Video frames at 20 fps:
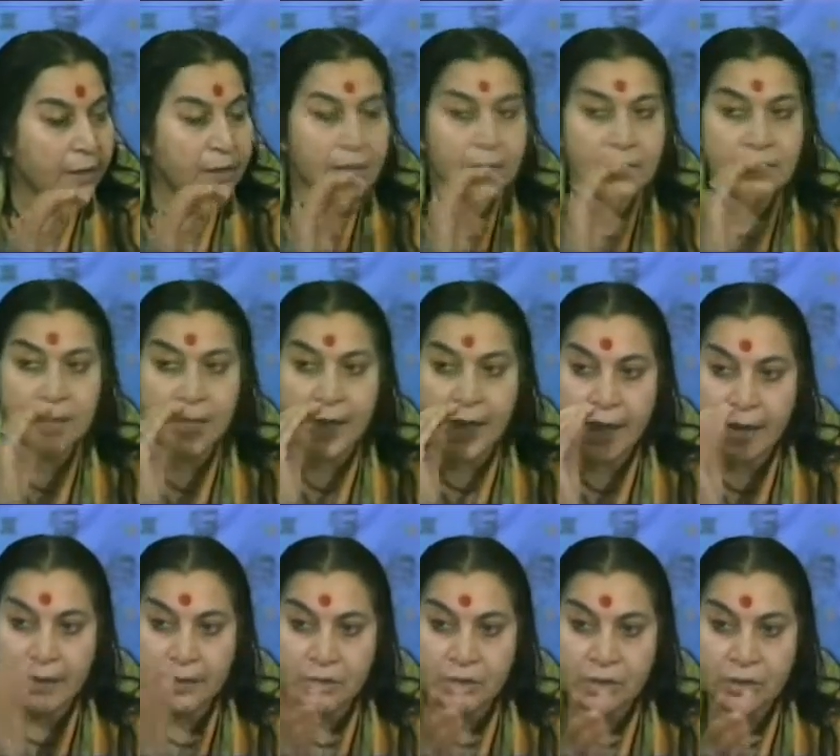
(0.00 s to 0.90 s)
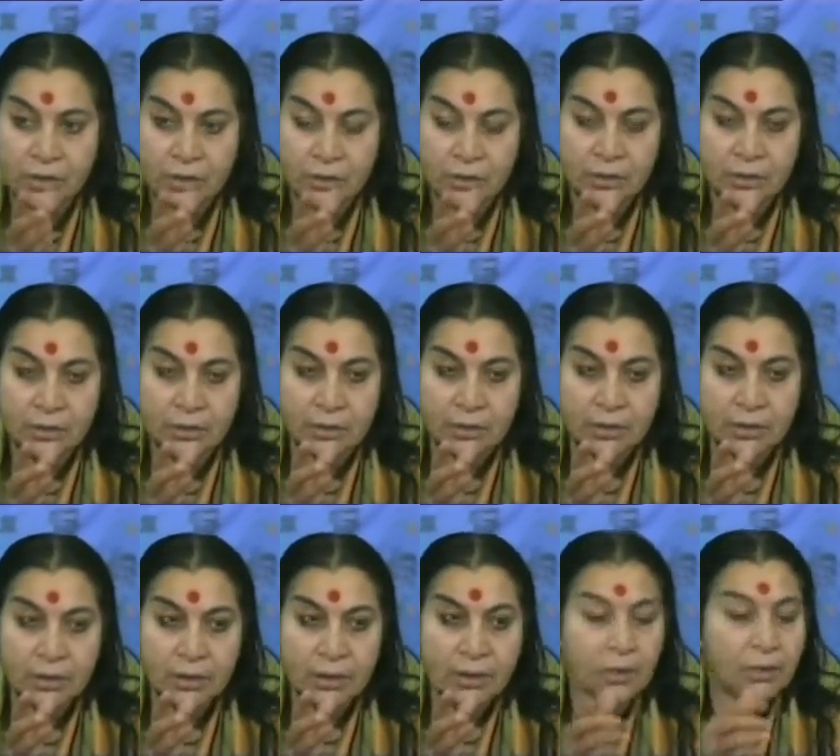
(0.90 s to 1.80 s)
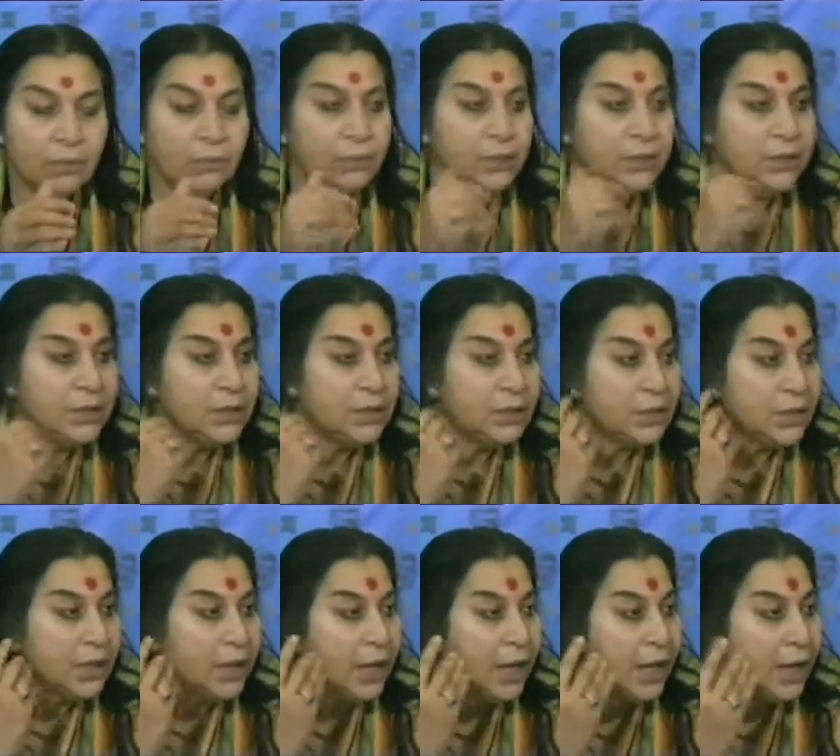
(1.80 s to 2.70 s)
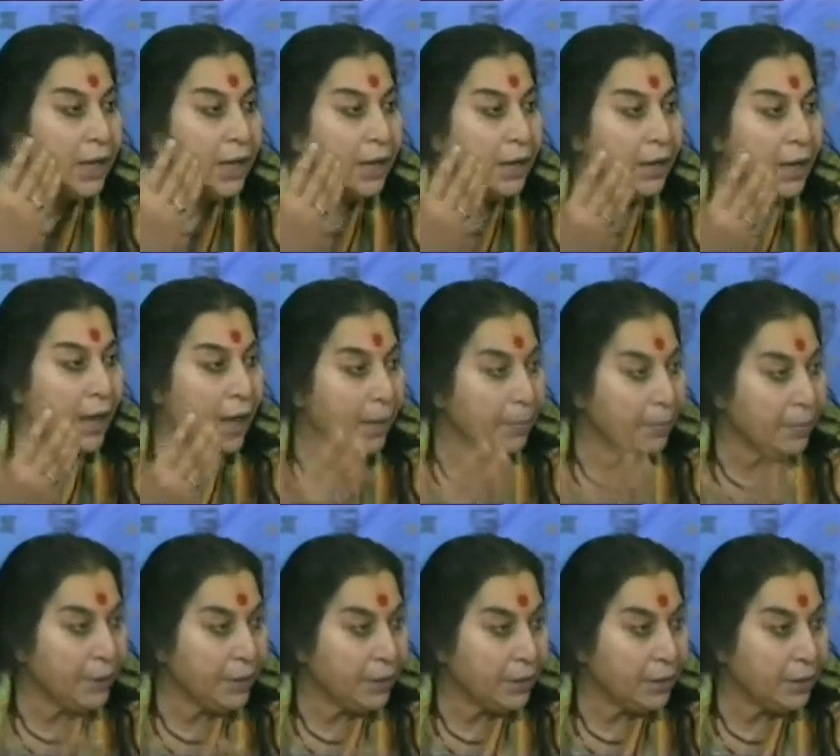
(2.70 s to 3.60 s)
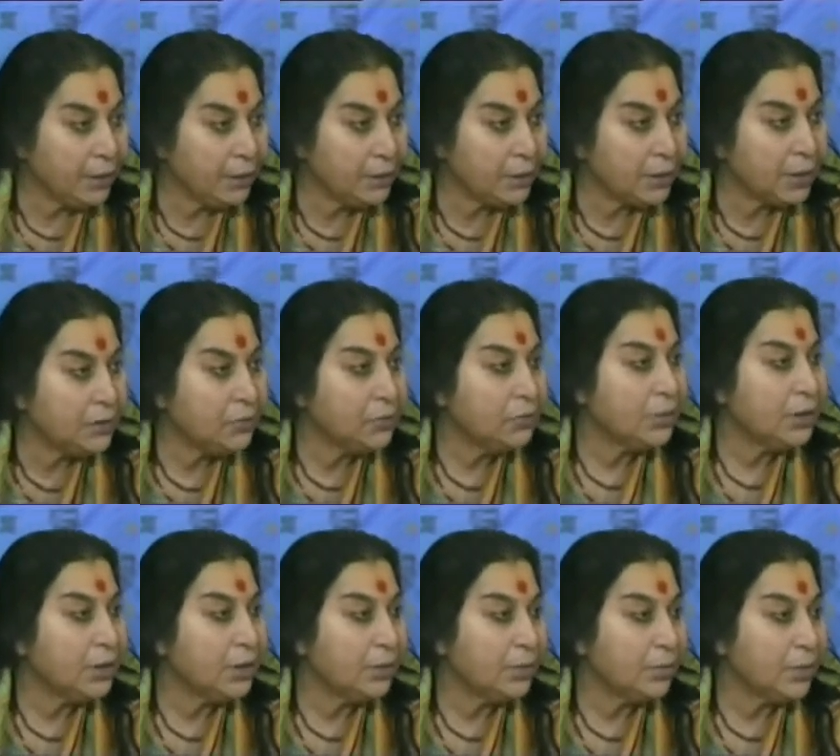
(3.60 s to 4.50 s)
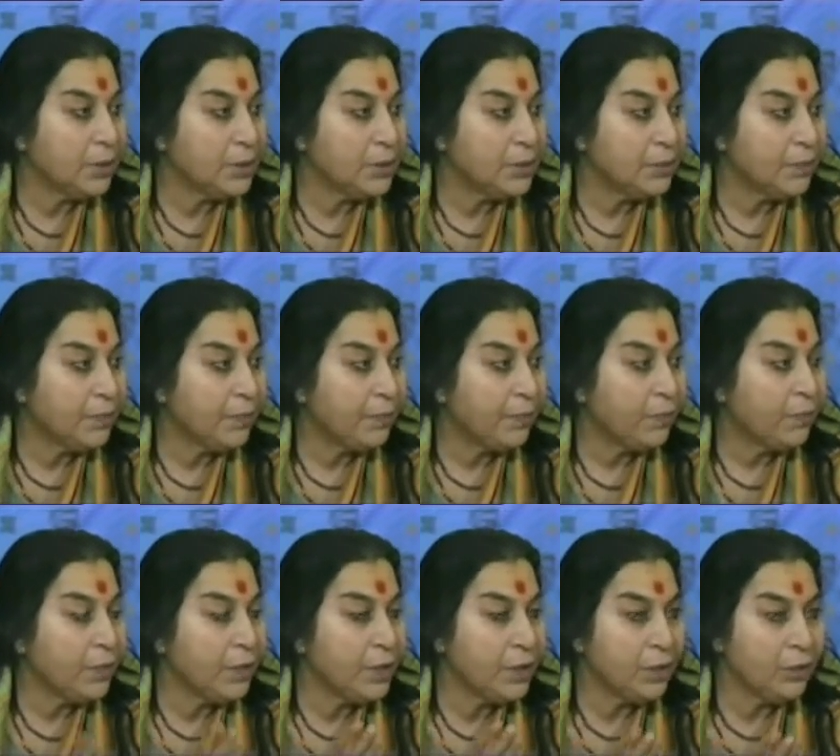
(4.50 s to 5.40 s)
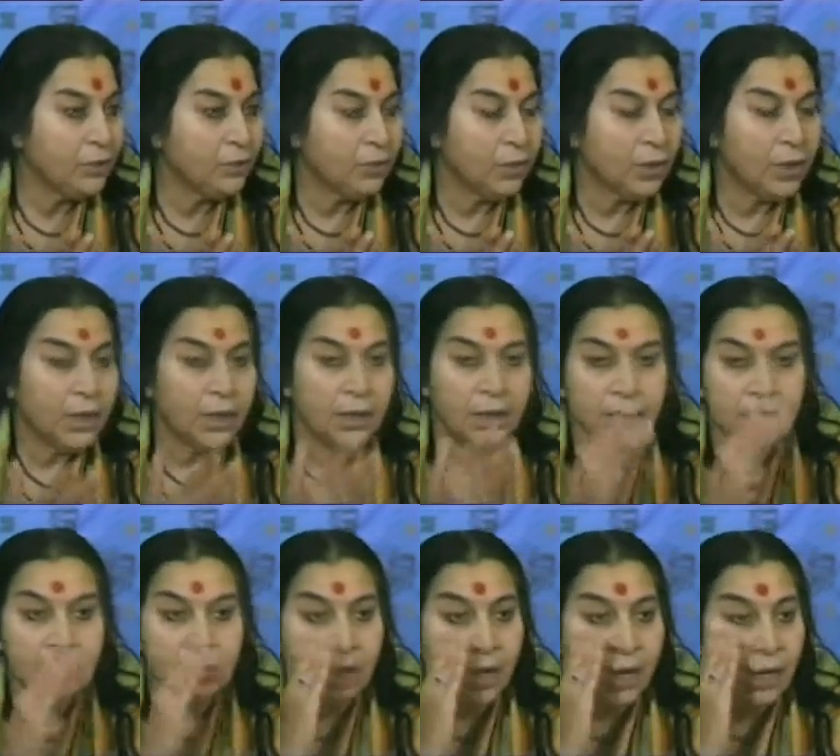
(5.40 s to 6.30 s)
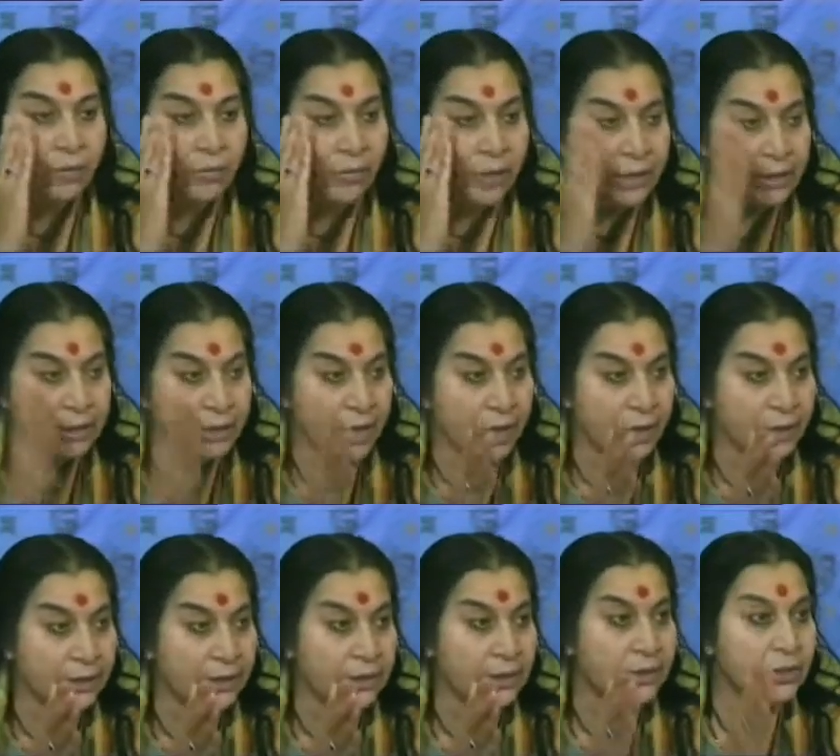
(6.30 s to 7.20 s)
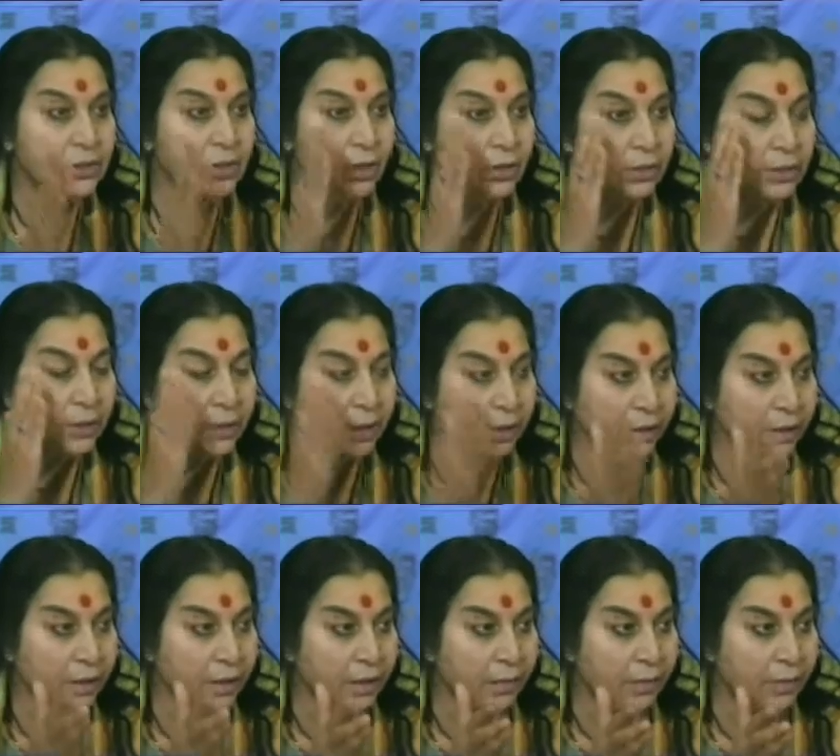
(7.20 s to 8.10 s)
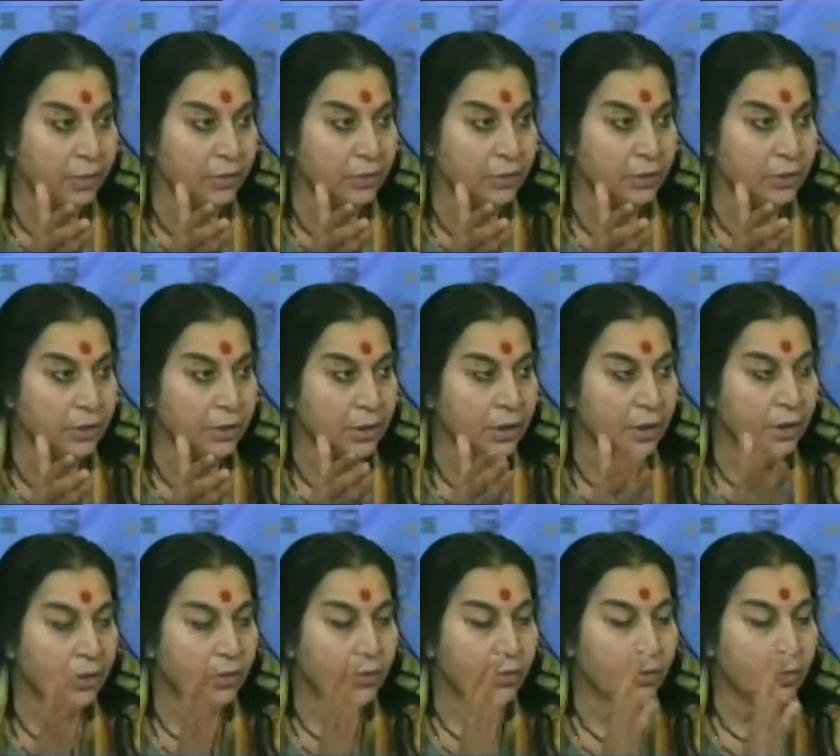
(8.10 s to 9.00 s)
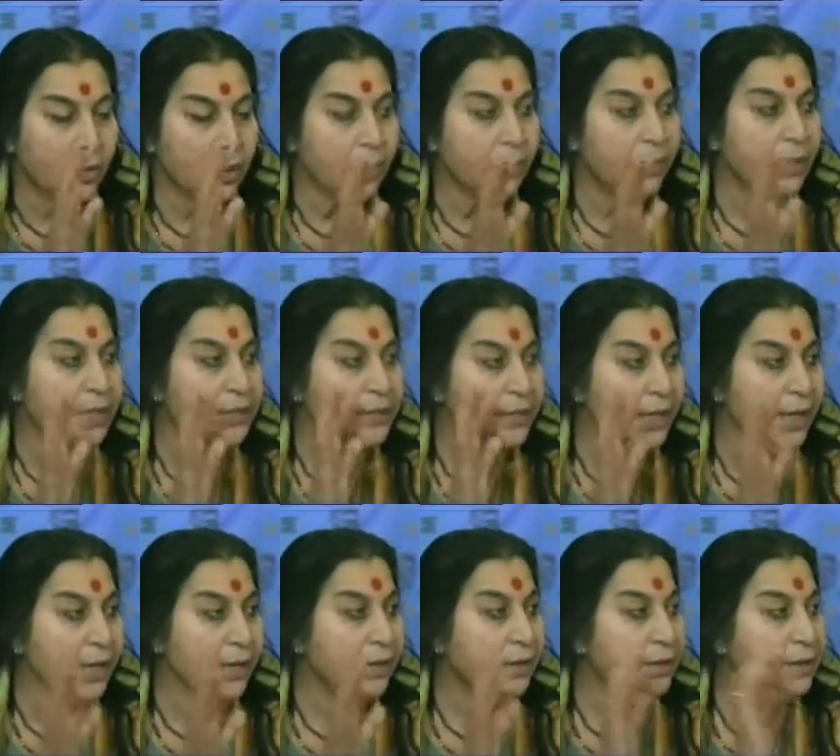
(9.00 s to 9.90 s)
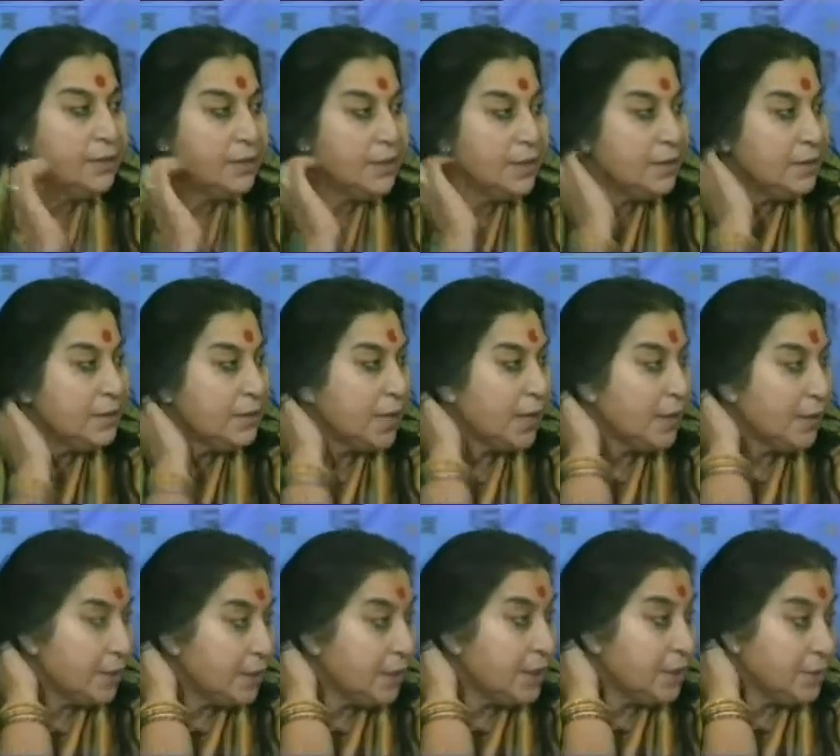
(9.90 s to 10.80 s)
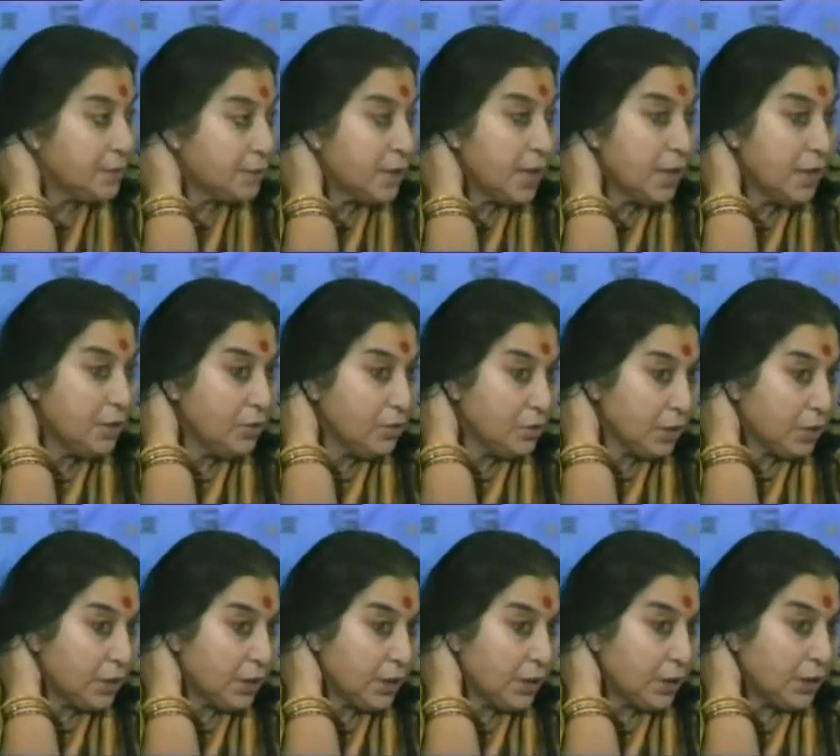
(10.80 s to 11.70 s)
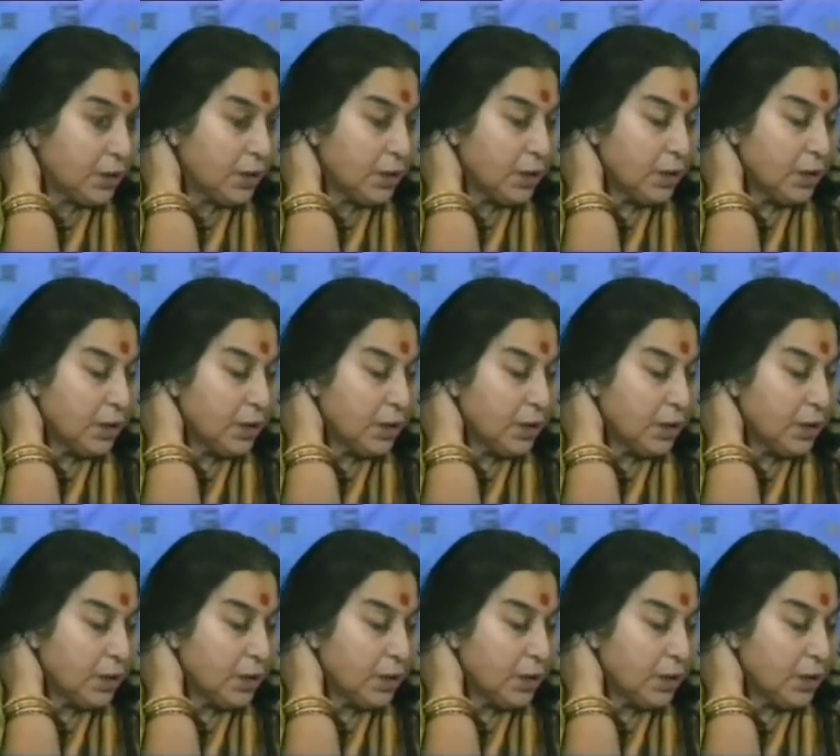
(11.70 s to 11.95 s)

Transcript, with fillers: It is an action which is a happening that should take place within you. It's not rationality, it's not thinking about it. Only by saying these things I really stun your thinking.